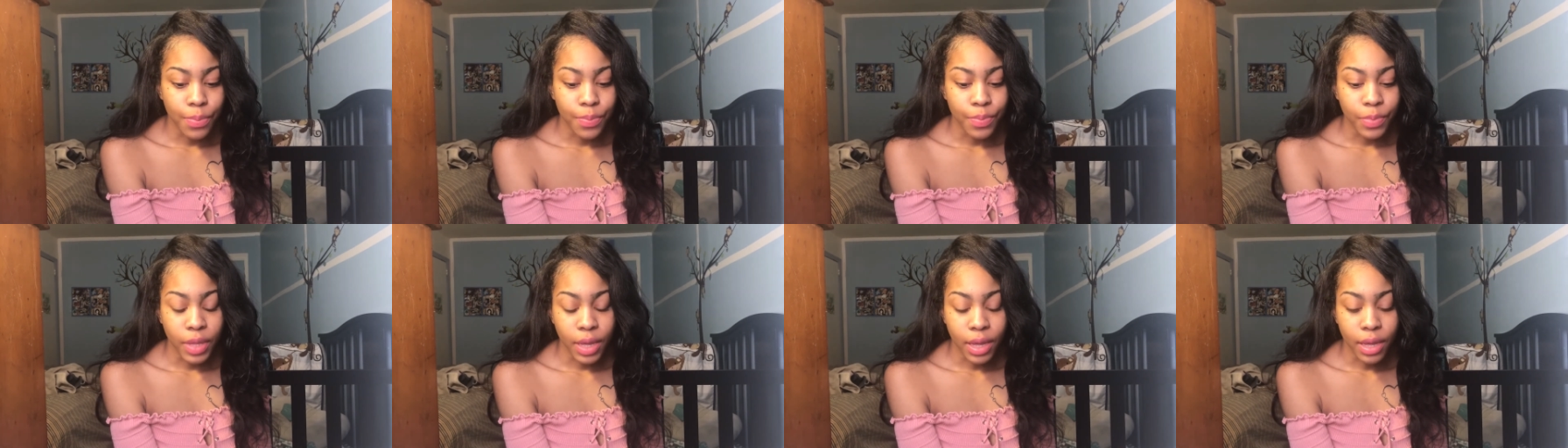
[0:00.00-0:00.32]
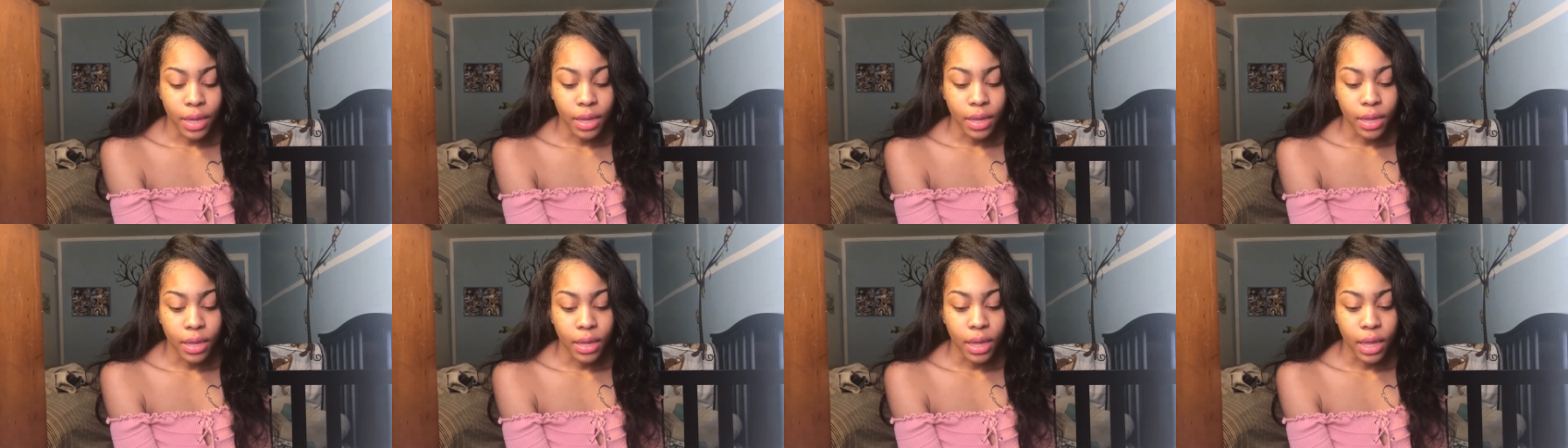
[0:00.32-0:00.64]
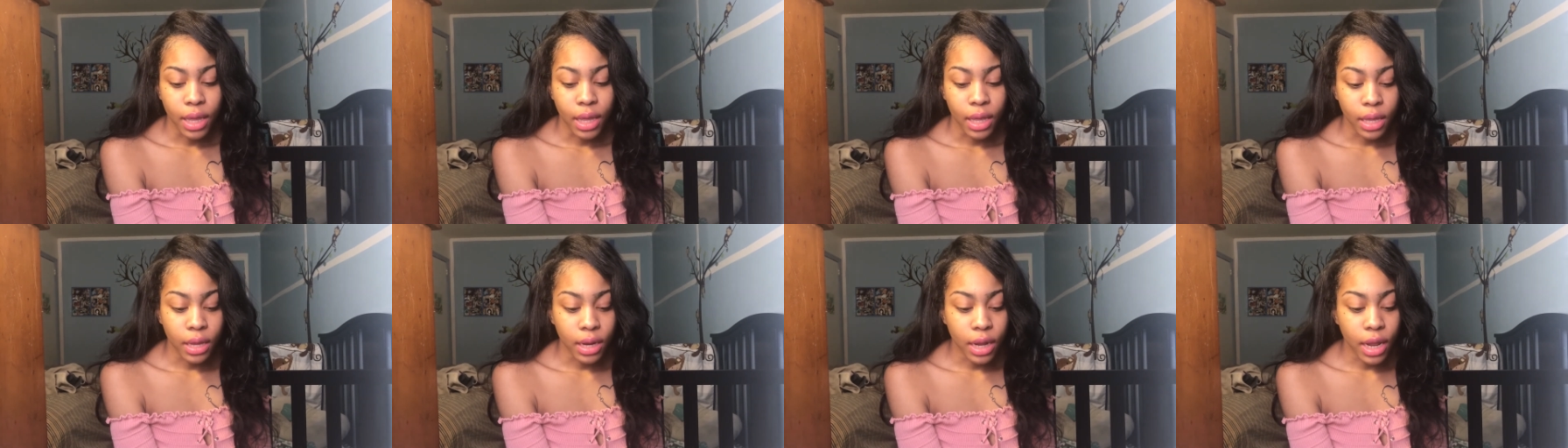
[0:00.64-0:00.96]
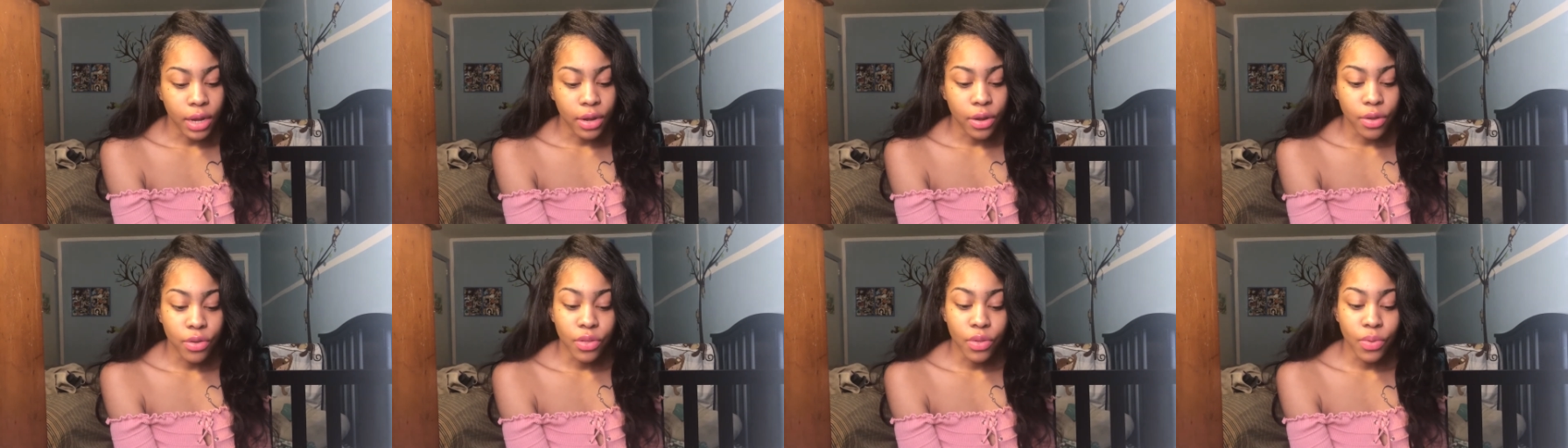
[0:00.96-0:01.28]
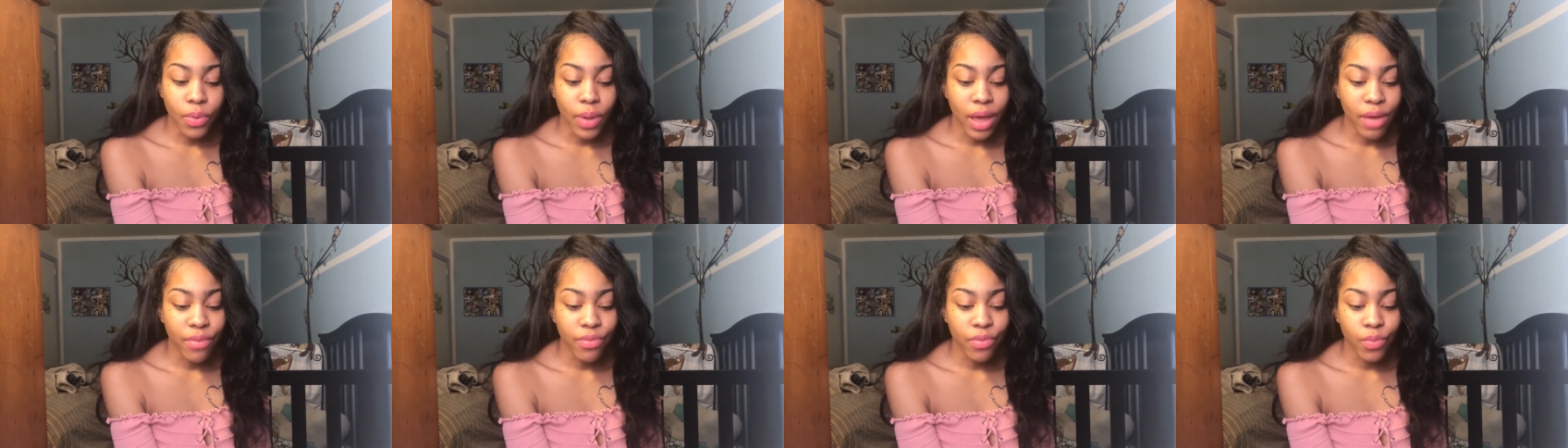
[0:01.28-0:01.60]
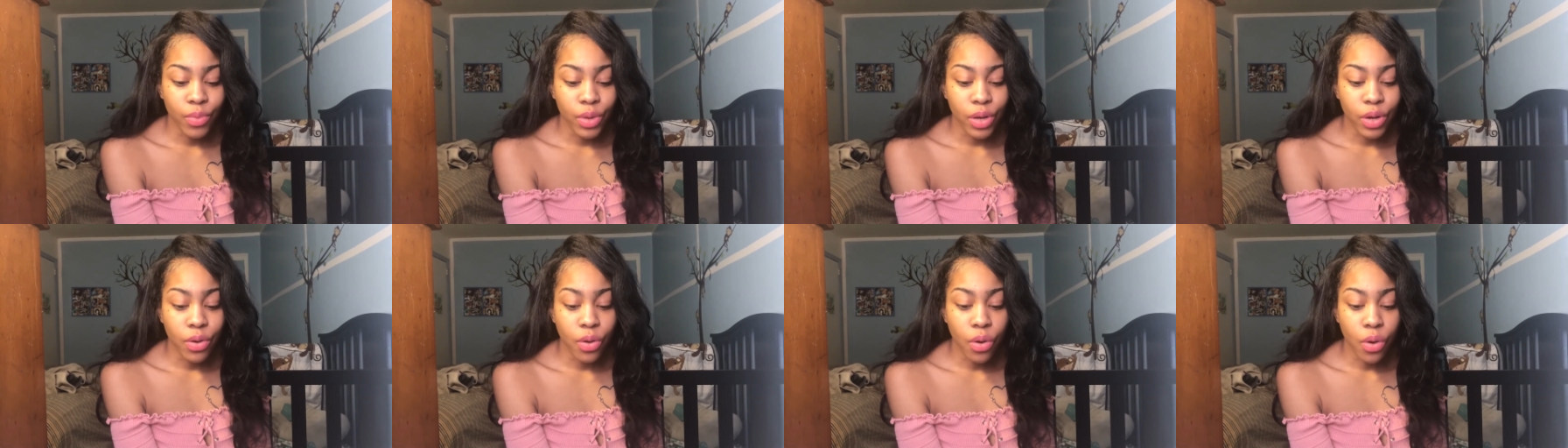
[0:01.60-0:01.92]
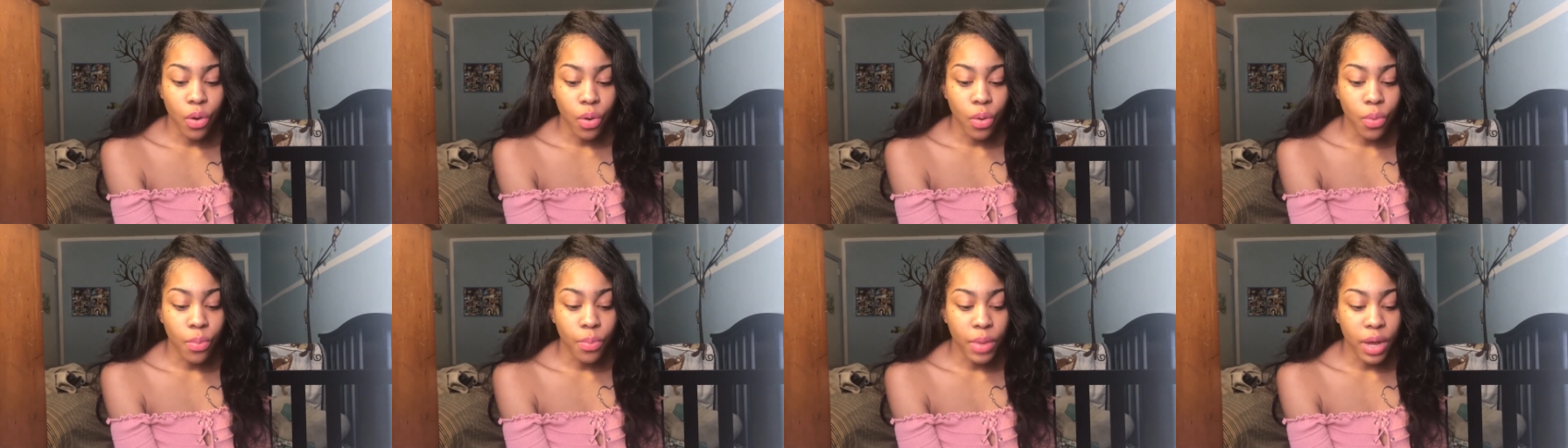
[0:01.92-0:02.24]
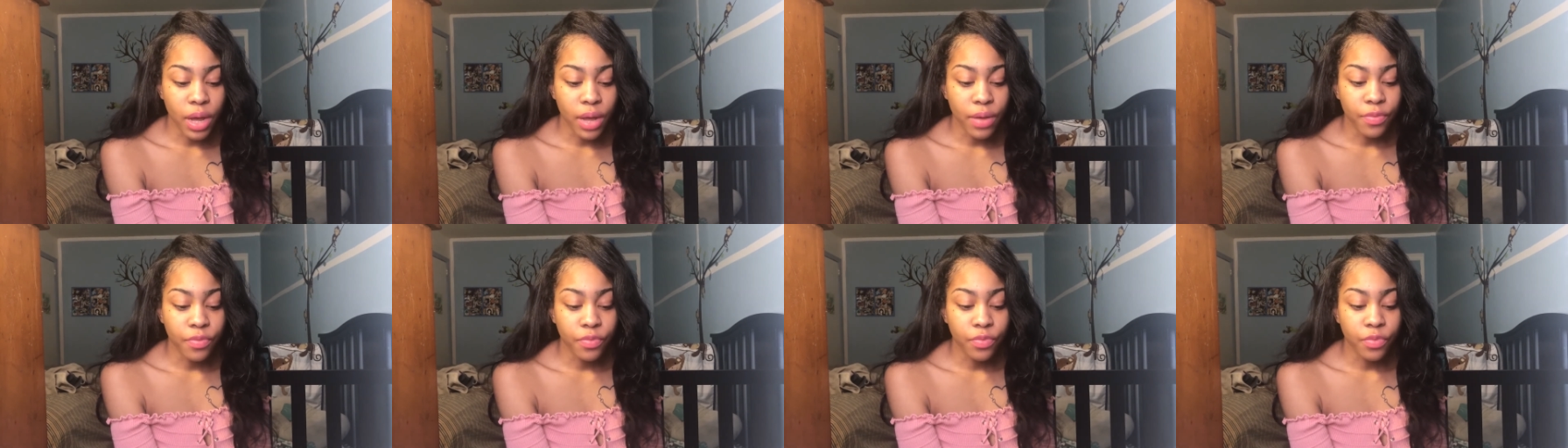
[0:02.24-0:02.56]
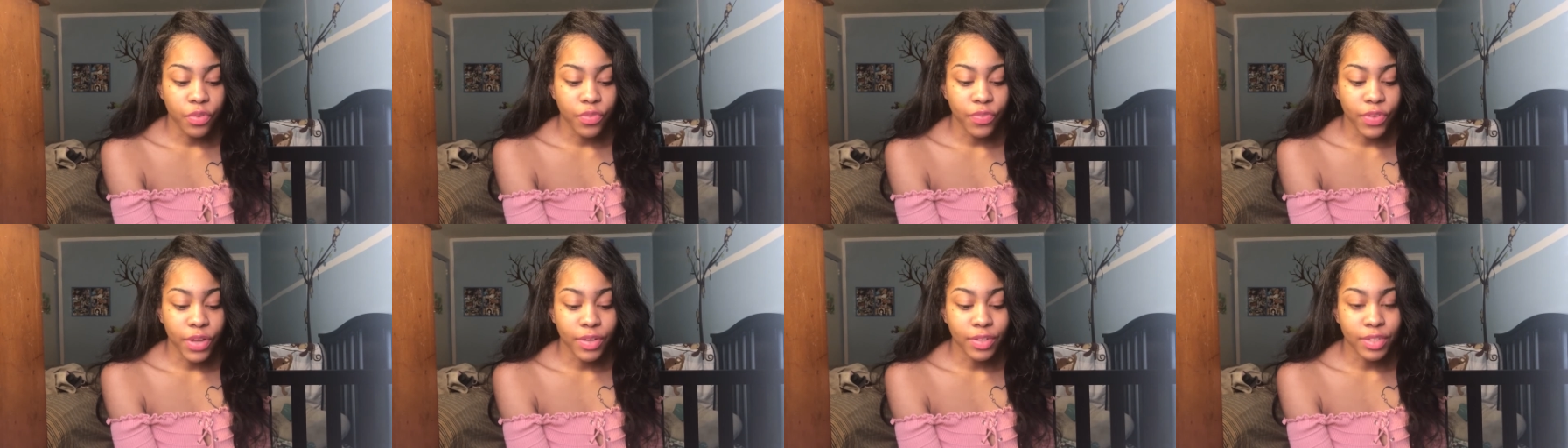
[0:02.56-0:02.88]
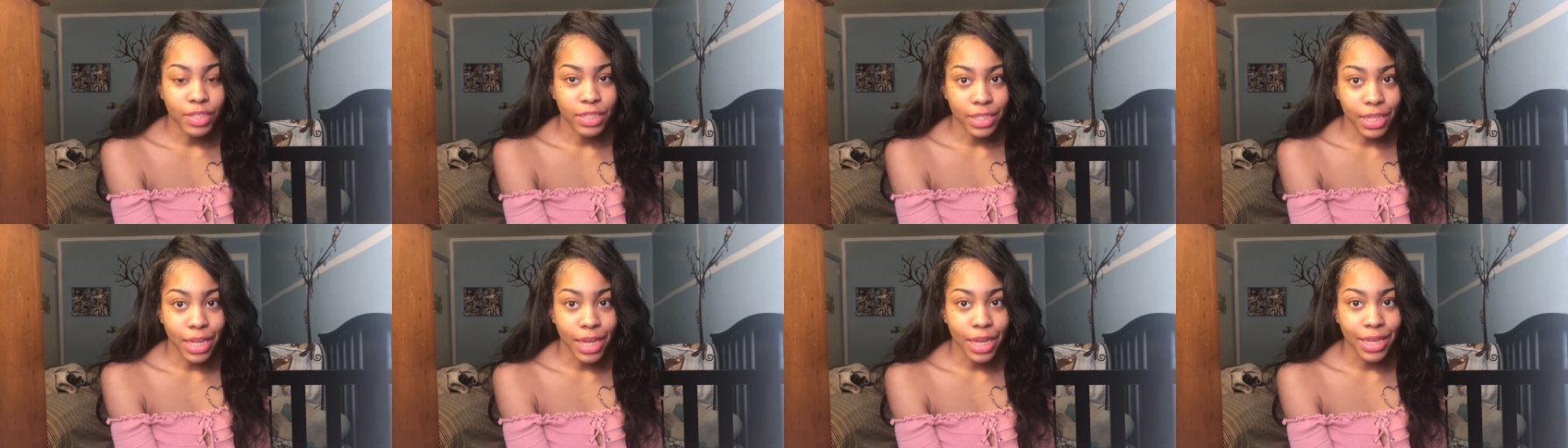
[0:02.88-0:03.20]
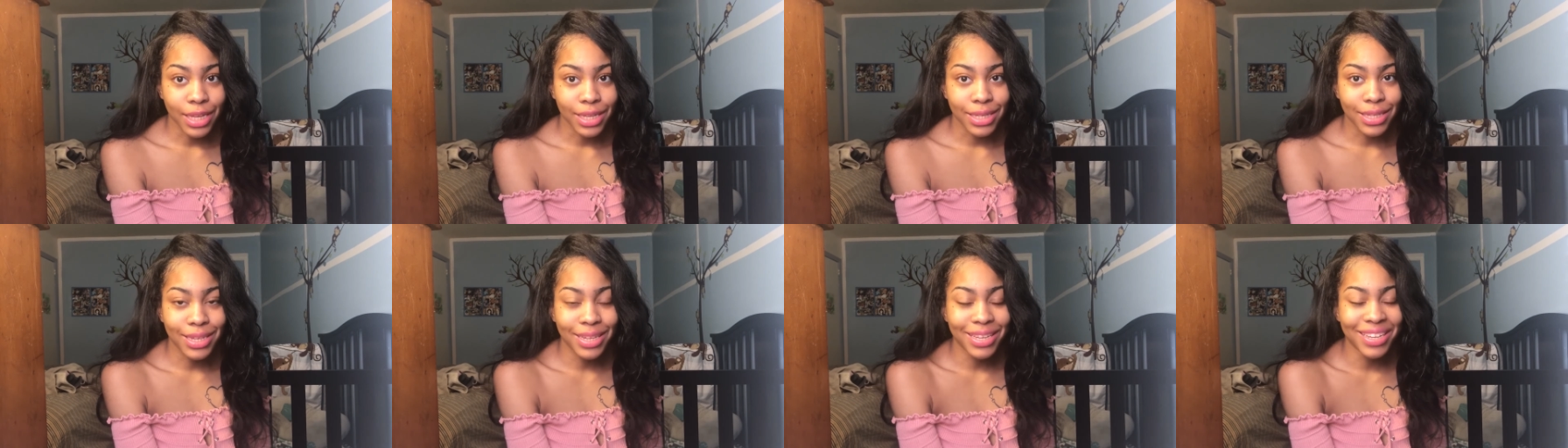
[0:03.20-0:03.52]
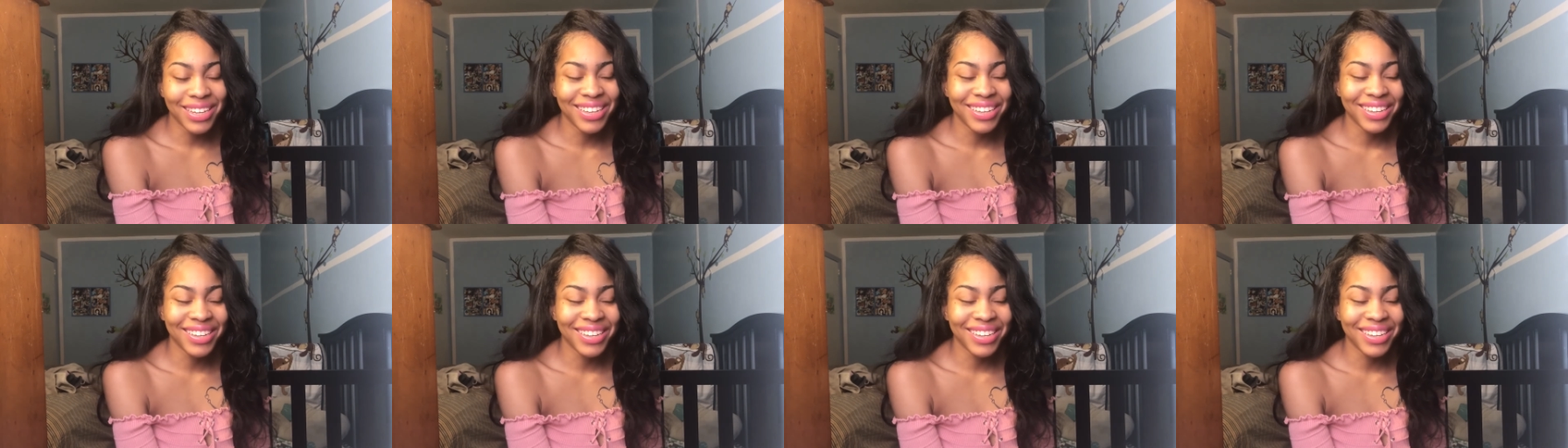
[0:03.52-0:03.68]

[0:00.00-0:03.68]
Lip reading: Yeah. And I know you haven't went a whole month without sex.